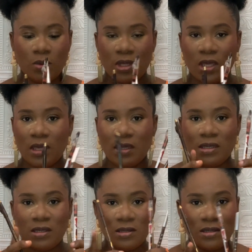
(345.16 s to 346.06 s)

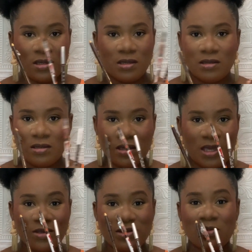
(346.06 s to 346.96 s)
Okay. I
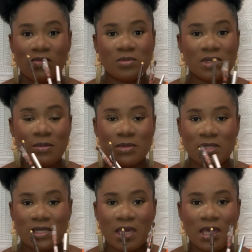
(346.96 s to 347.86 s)
use them from time
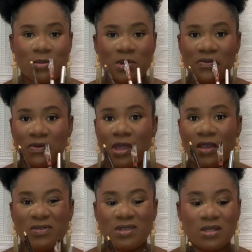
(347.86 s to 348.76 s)
to time. They're very
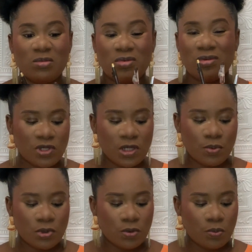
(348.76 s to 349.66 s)
affordable.
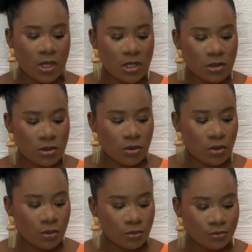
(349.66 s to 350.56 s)
Sharpen your
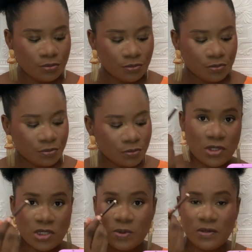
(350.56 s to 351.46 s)
pencil. You
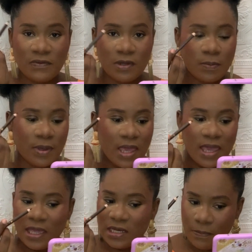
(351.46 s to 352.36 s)
just want to fill up
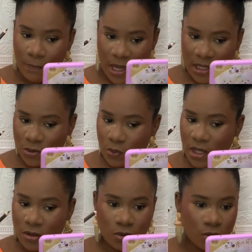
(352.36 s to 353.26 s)
any part where
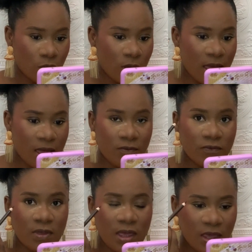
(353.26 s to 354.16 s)
you do not
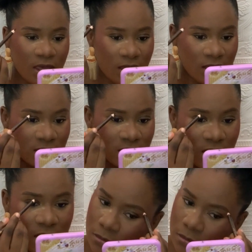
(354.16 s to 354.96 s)
have anything.